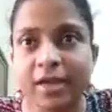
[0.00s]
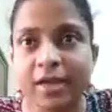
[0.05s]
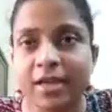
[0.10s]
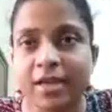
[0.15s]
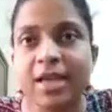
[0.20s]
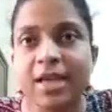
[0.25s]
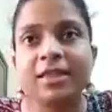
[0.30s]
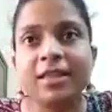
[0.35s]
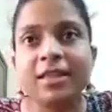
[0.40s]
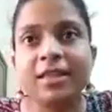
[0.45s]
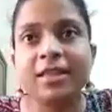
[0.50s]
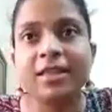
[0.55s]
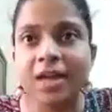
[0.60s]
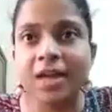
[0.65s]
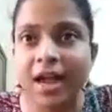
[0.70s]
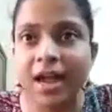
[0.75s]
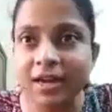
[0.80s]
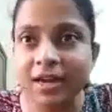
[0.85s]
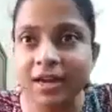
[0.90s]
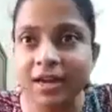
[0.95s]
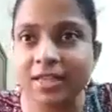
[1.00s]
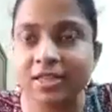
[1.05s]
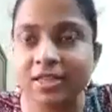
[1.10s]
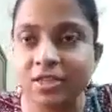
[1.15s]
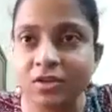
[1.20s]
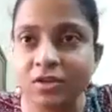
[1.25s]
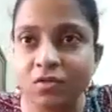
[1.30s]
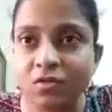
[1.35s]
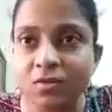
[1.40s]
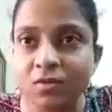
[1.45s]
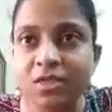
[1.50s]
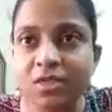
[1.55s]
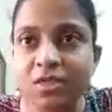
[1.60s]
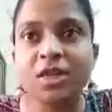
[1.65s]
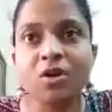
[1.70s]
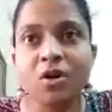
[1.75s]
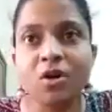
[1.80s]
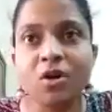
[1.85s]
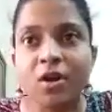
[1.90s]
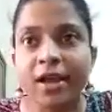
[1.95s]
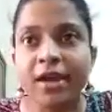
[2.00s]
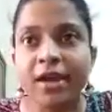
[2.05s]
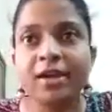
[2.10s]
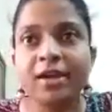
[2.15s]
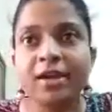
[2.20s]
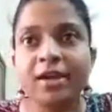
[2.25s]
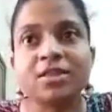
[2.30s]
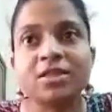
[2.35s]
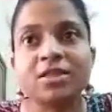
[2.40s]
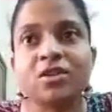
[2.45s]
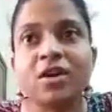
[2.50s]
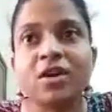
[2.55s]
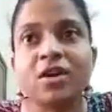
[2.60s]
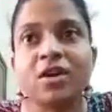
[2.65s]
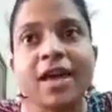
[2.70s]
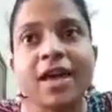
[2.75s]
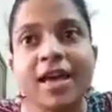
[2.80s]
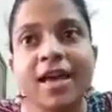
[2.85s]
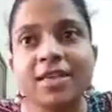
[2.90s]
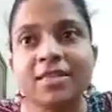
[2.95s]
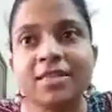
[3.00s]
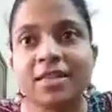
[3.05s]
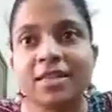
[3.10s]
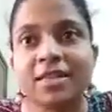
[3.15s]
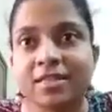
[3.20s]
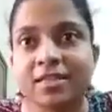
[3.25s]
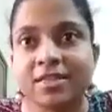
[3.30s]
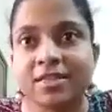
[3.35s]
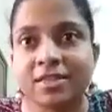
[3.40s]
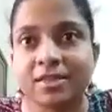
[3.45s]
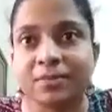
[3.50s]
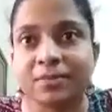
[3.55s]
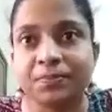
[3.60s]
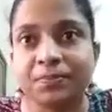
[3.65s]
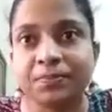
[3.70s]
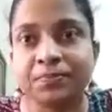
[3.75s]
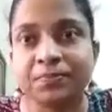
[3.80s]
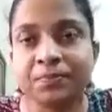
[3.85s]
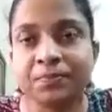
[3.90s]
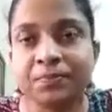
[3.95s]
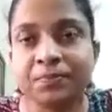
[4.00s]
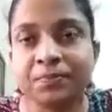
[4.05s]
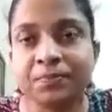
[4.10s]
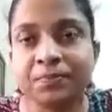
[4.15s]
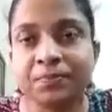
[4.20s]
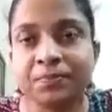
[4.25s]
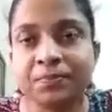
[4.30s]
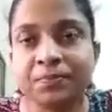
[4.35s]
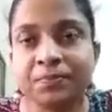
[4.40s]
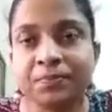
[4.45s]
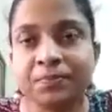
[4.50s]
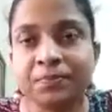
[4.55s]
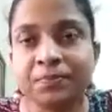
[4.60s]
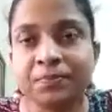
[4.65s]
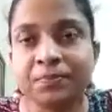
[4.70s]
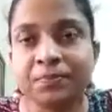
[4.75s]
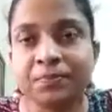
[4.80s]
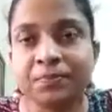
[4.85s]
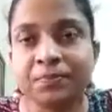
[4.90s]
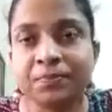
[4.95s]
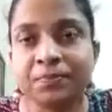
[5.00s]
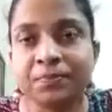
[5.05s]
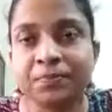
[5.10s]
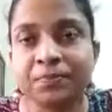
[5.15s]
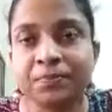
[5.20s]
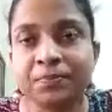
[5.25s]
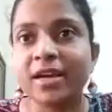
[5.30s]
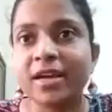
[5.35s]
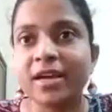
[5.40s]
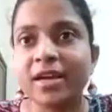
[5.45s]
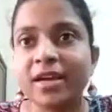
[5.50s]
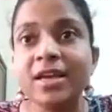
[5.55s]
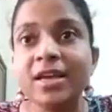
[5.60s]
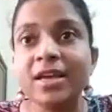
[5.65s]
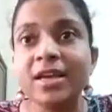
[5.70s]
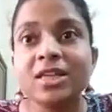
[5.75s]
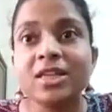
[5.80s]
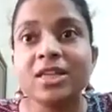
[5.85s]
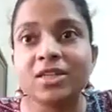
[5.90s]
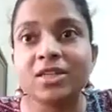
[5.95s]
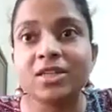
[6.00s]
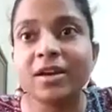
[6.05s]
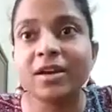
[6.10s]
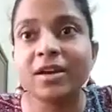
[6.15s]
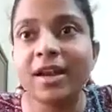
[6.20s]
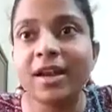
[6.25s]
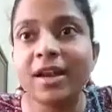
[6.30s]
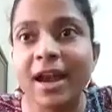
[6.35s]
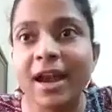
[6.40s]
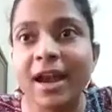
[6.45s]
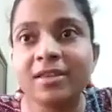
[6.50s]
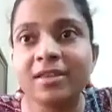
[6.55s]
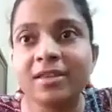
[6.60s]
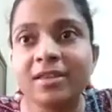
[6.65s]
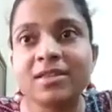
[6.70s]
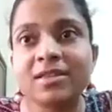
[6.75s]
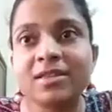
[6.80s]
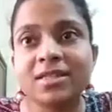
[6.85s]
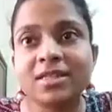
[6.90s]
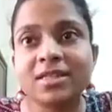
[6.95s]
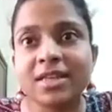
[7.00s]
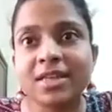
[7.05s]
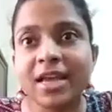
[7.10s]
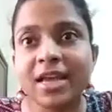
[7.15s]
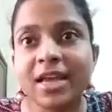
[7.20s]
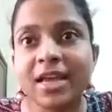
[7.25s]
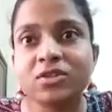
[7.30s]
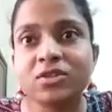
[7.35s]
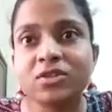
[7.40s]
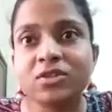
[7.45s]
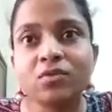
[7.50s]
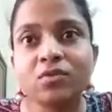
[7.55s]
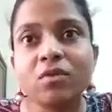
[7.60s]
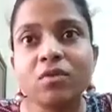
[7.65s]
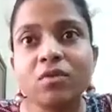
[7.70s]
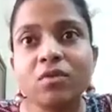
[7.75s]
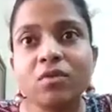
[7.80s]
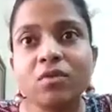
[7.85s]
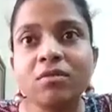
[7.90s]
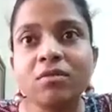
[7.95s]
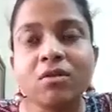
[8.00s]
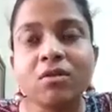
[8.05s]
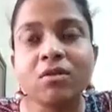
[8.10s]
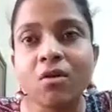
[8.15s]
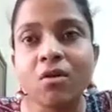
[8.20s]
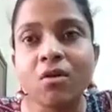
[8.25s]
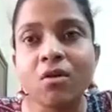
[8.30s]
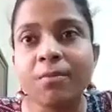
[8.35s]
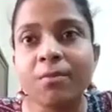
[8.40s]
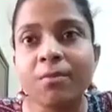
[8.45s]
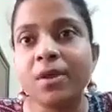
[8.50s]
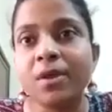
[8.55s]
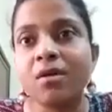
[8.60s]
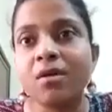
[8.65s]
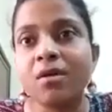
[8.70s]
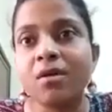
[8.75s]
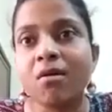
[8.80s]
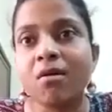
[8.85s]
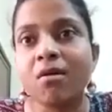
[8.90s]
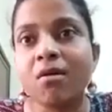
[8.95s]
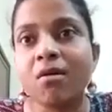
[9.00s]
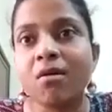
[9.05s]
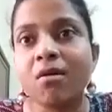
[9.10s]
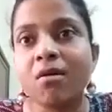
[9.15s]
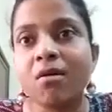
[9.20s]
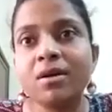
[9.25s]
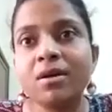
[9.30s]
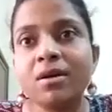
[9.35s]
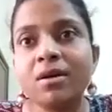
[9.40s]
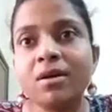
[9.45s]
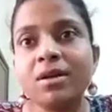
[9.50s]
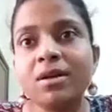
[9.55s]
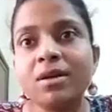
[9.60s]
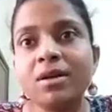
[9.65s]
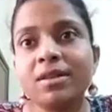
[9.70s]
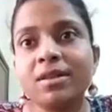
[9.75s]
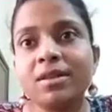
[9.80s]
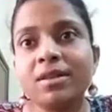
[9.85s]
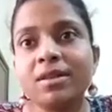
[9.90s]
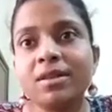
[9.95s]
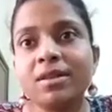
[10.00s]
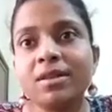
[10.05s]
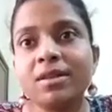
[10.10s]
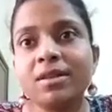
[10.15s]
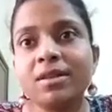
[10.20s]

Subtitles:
child assumes the toy does not exist. According to Piaget, children at this stage do not go beyond their